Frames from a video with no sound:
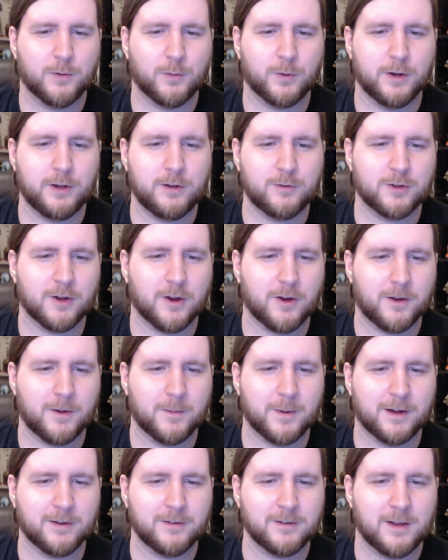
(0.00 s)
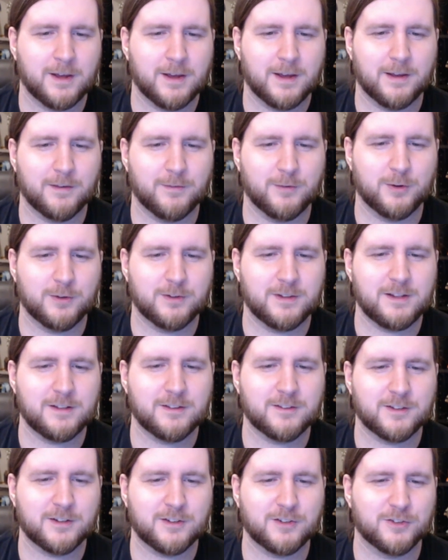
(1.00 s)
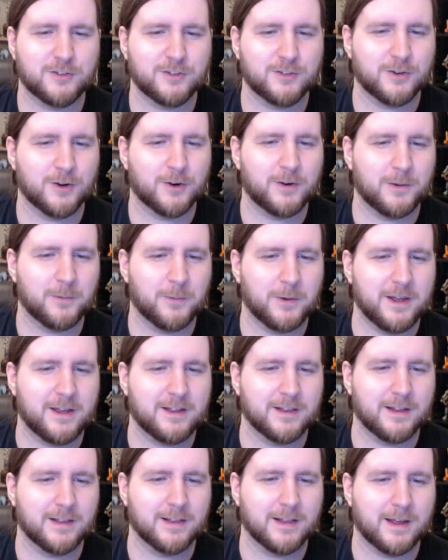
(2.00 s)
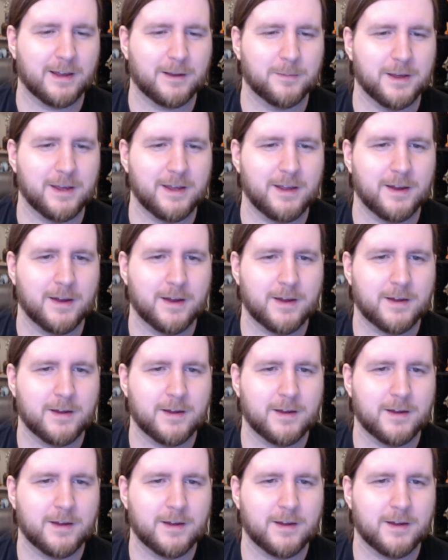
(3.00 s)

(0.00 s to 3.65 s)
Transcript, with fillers: What are you talking about? Have you seen such a sturdy weakling like me?